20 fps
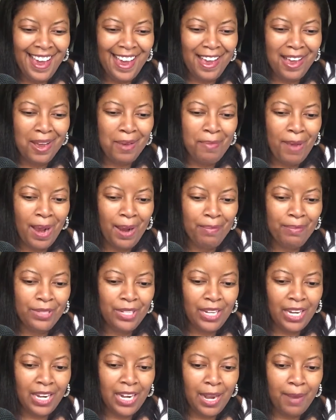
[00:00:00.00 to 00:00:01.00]
I'm
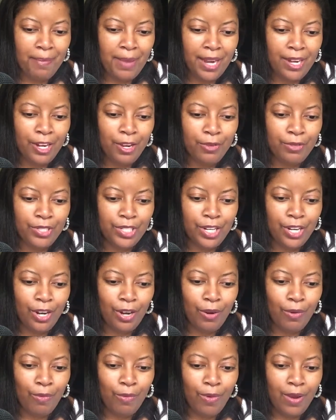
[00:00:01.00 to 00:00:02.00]
looking at my notes
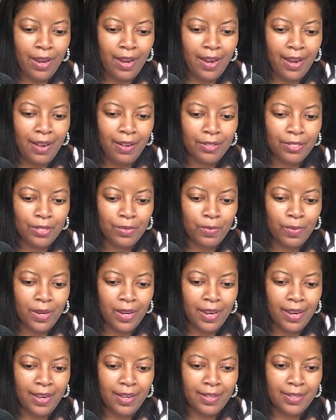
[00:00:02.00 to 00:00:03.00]
here. What else?
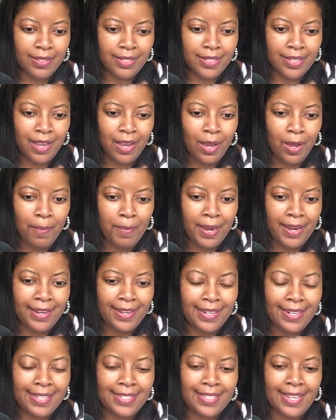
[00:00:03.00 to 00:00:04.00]
Oh my
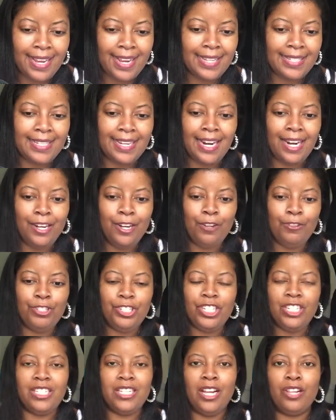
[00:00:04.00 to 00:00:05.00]
goodness. Like I said, I know
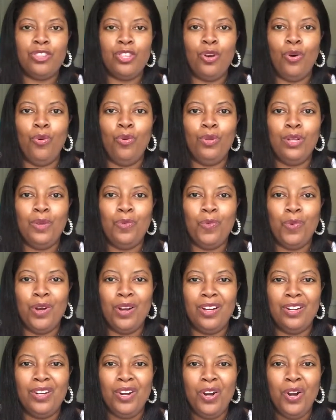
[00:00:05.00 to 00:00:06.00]
she's not the only
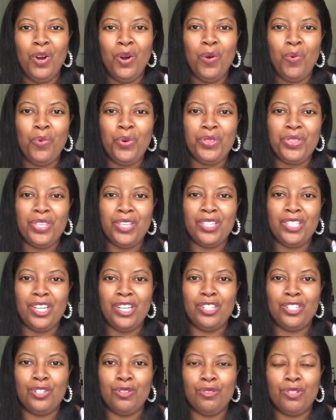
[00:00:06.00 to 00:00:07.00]
one with this
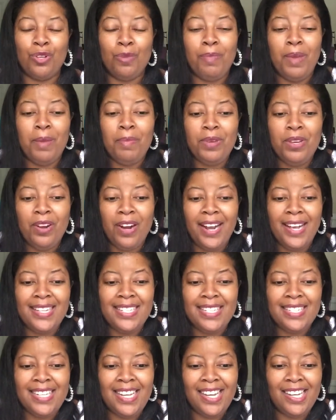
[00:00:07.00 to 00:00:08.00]
issue. So maybe your
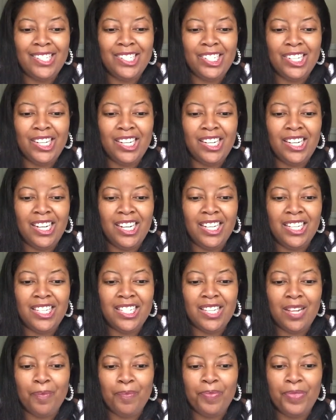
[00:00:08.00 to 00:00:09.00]
hesitation
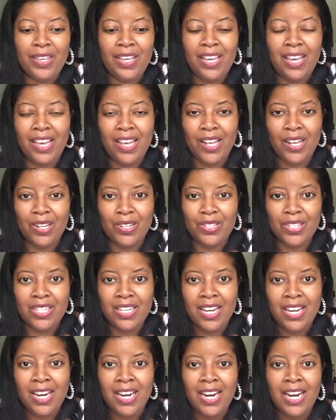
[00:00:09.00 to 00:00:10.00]
is something
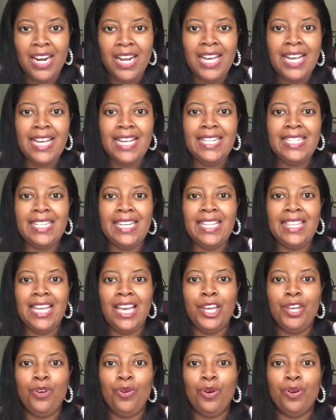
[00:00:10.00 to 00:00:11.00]
else. Is it
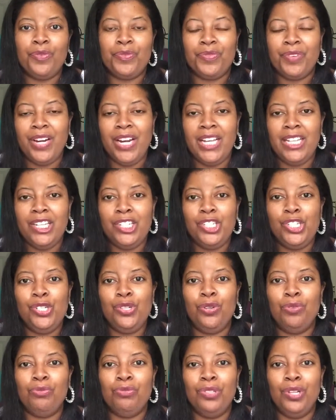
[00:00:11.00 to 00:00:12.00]
that you're afraid that
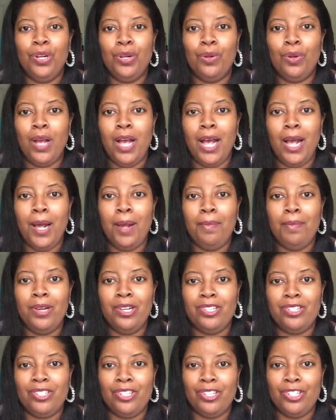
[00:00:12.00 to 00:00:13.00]
you don't know how
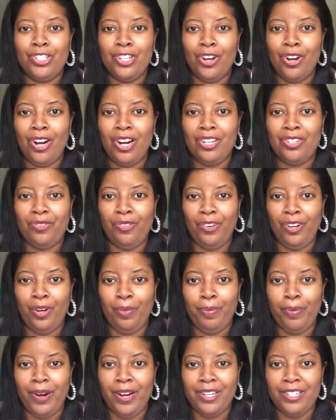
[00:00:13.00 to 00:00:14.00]
much to charge for
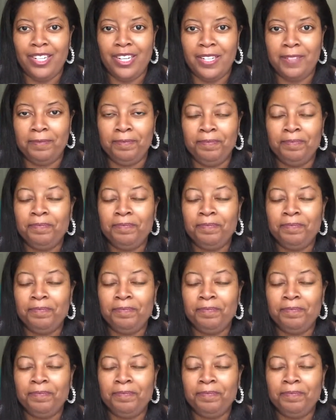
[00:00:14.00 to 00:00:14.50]
your project?